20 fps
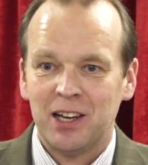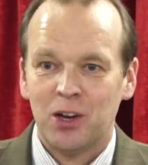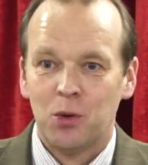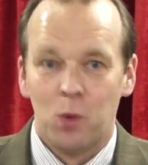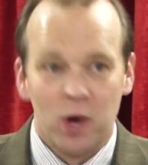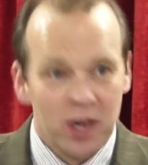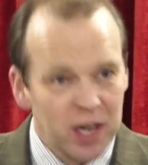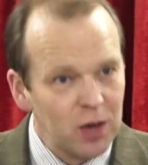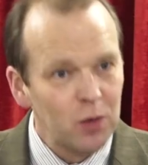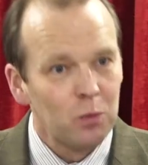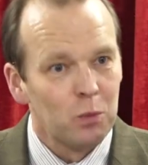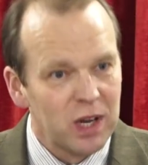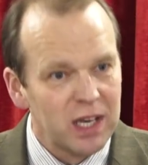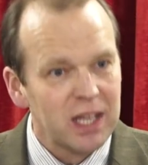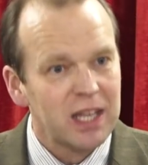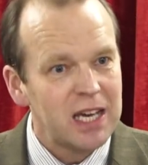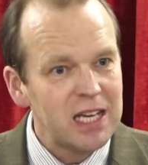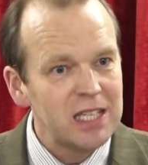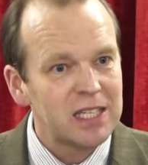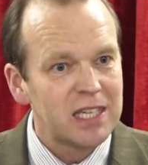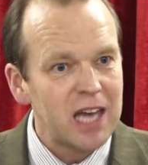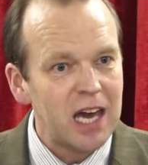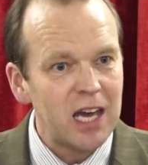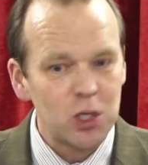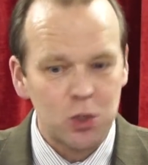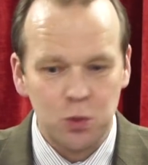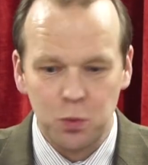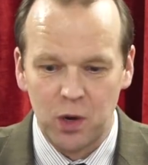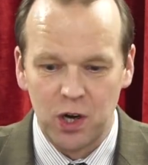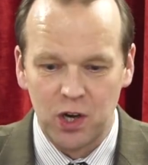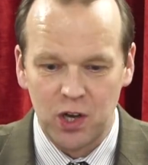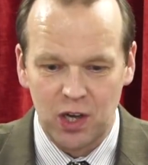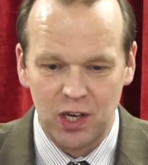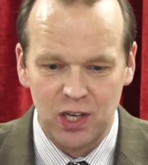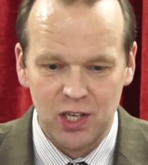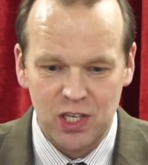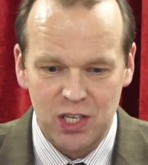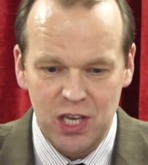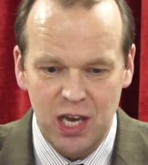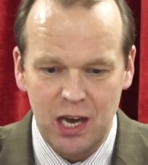One of, one of these days we're going
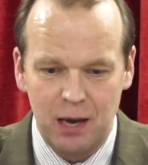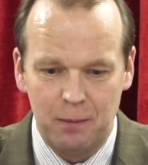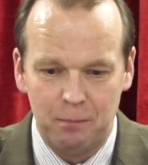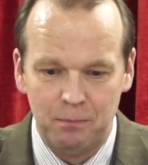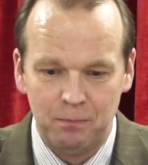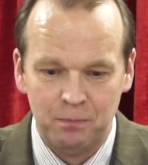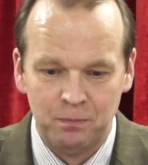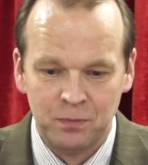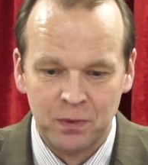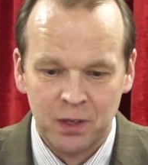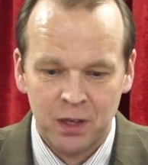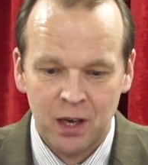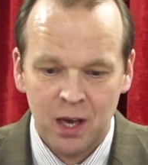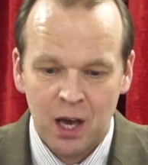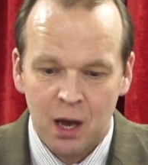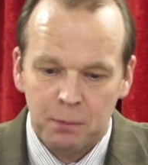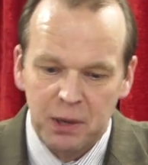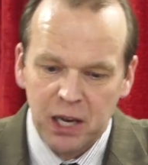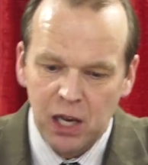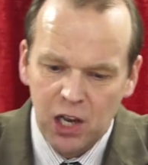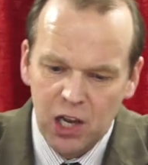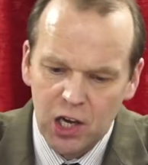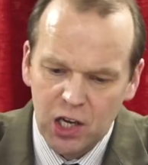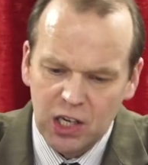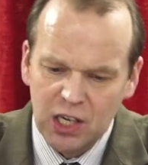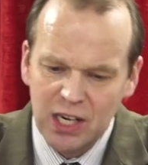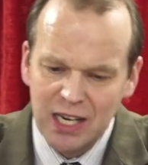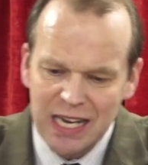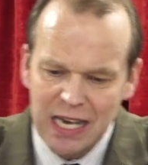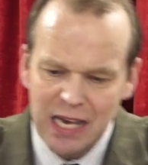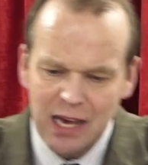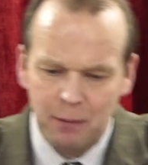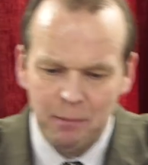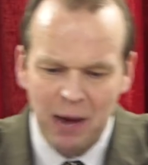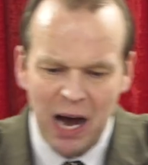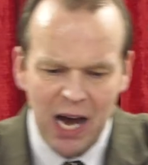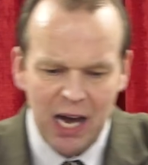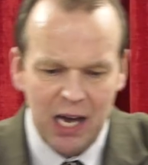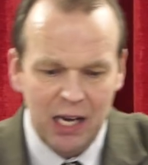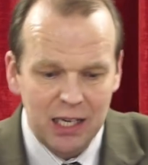to see him. But look at
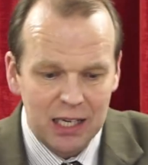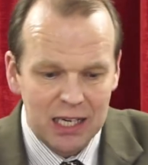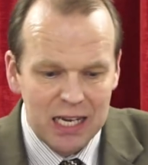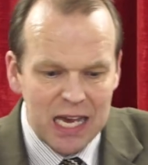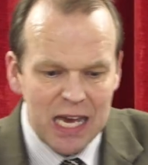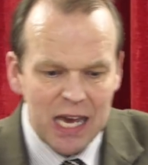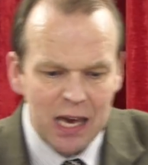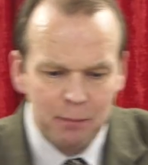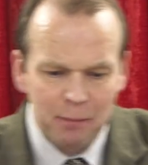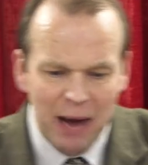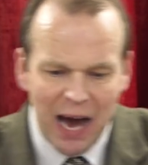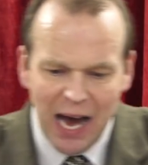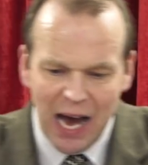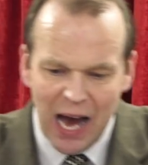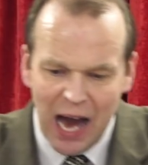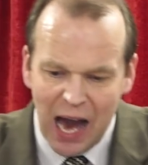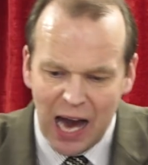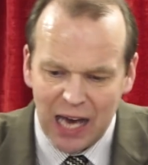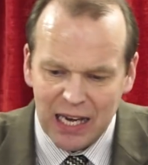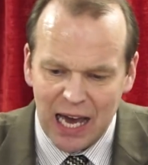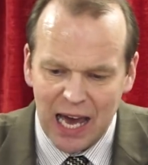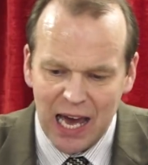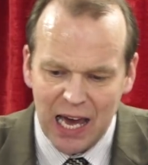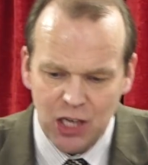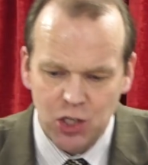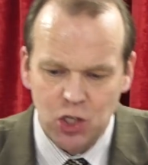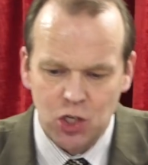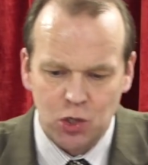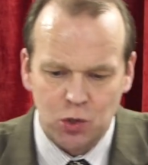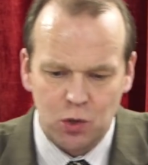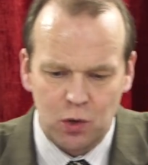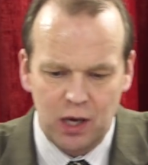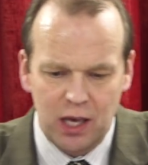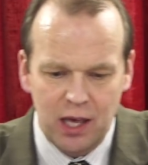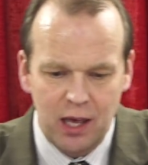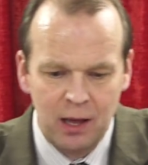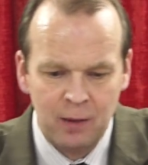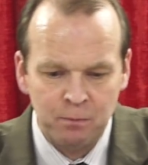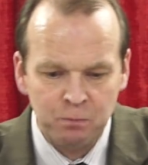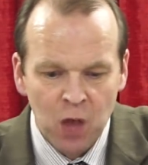Nehemiah. Nehemiah had a
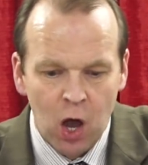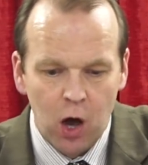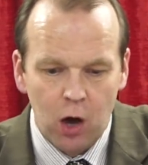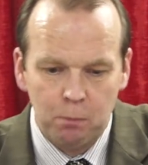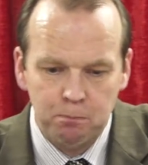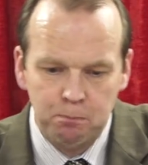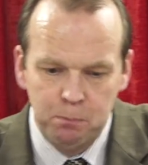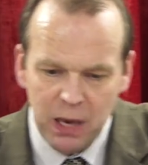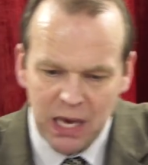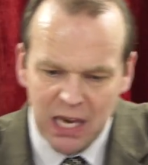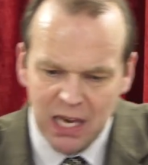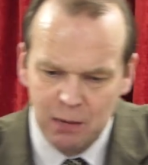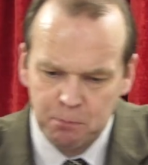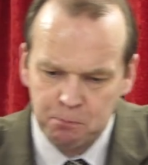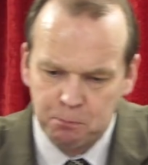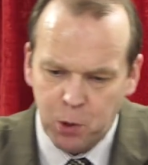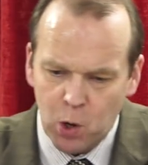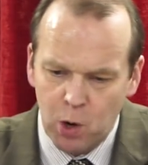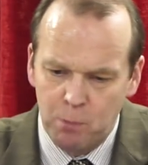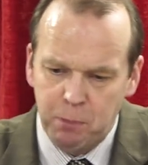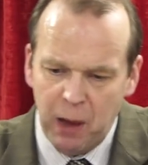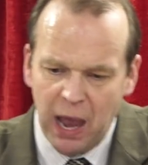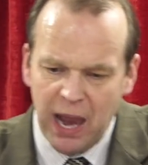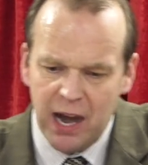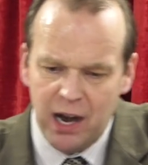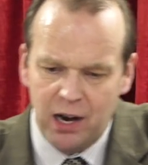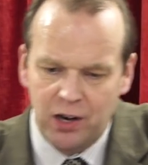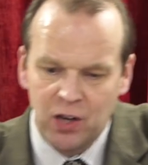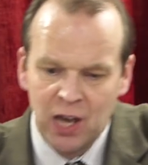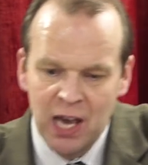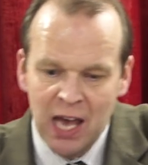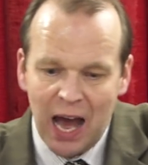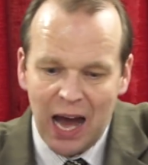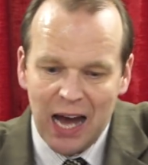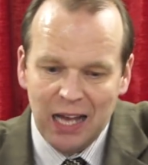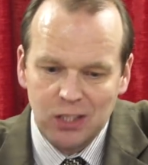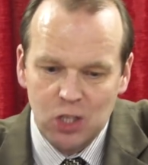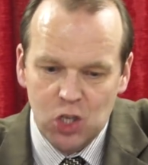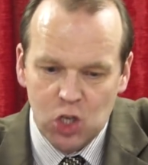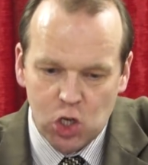history of being prepared,
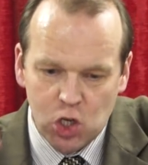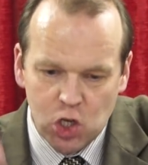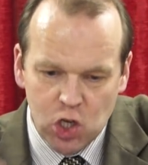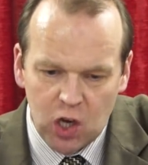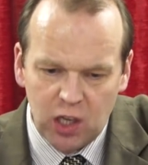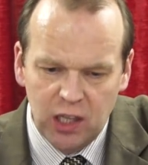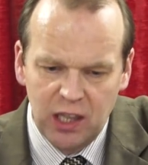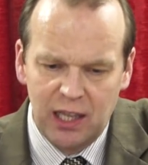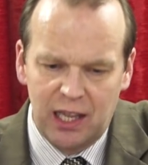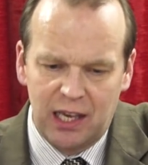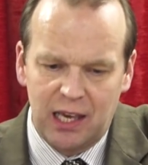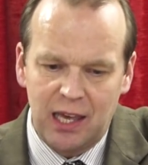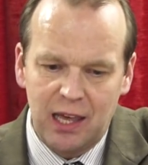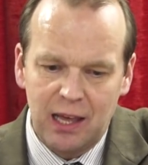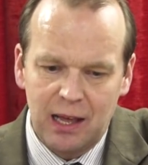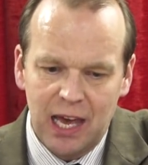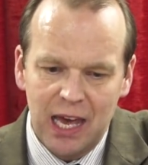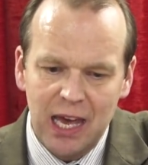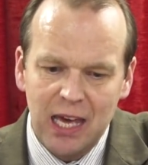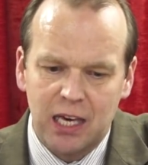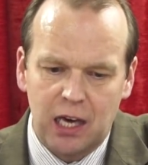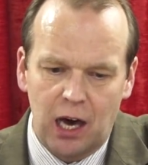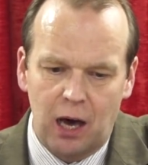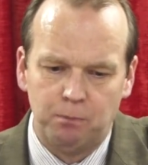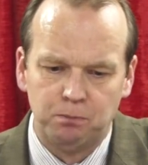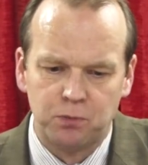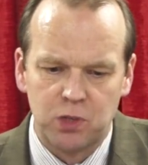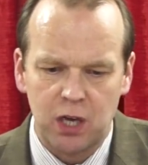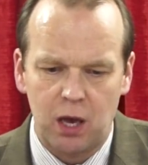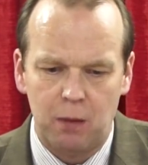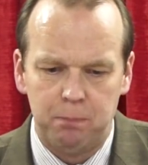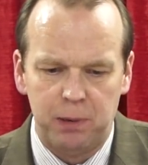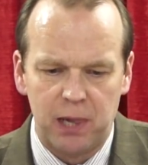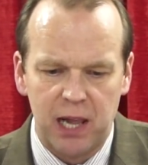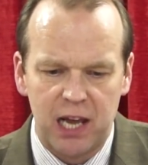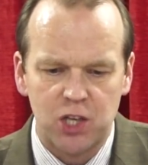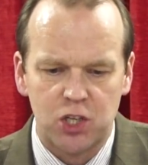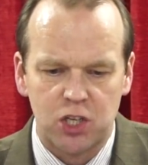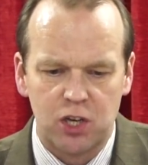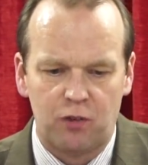and suddenly he come to a
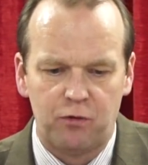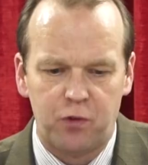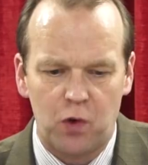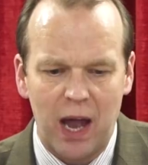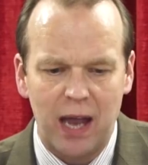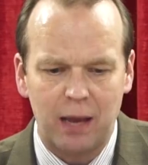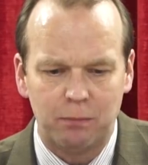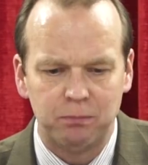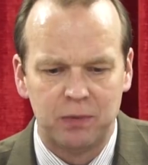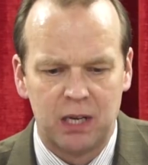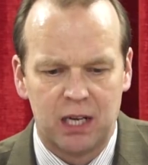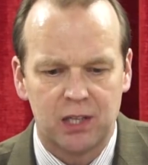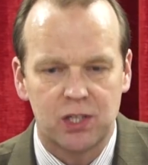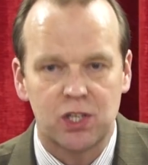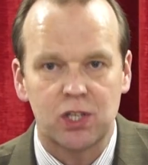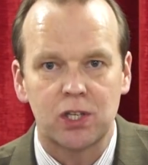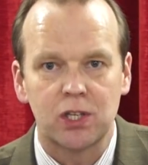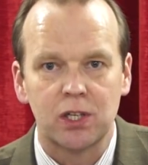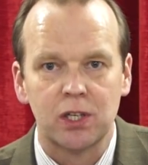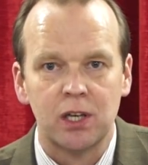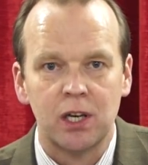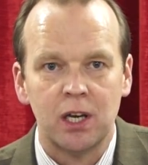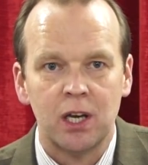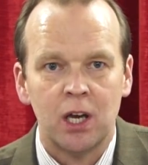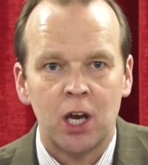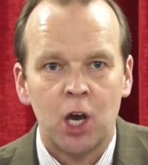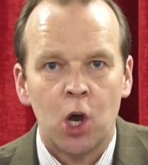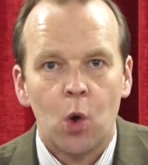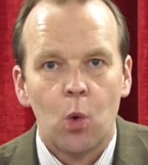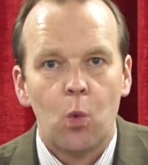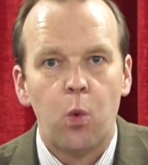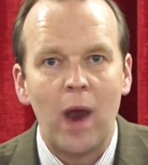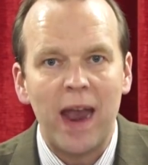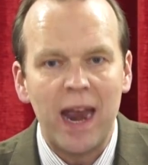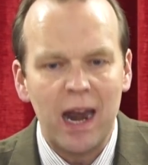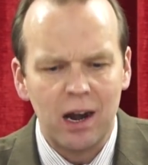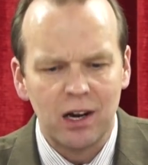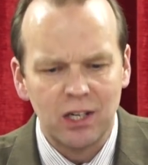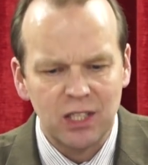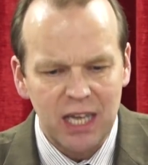place of ripeness.
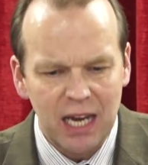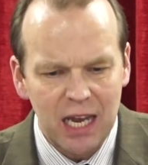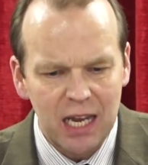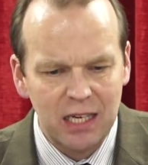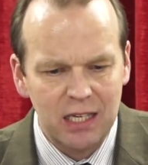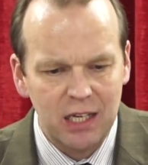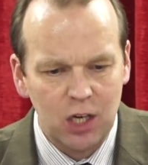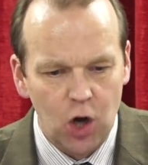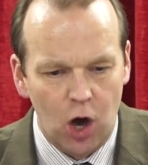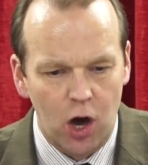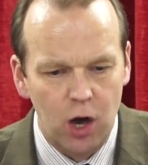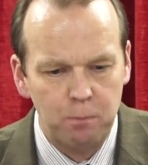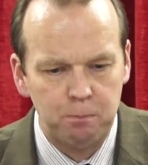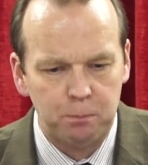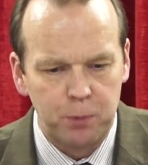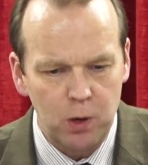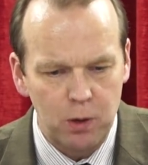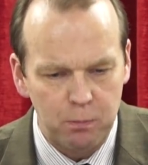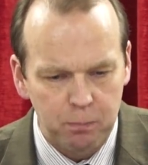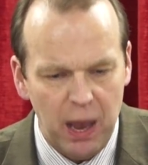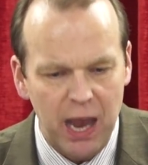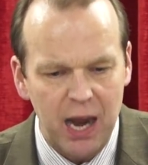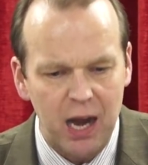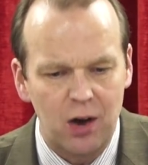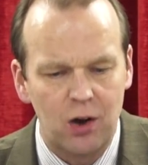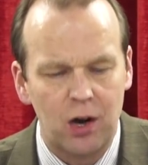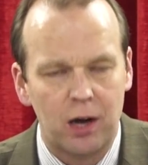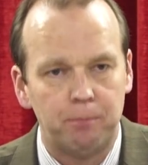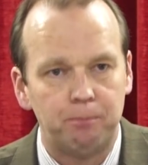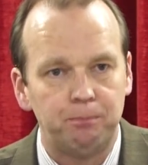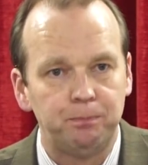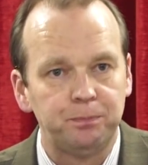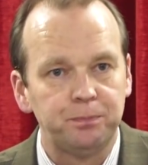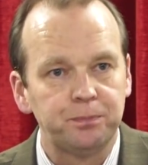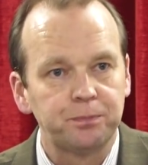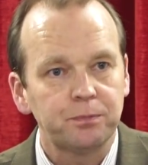Where did God prepare him?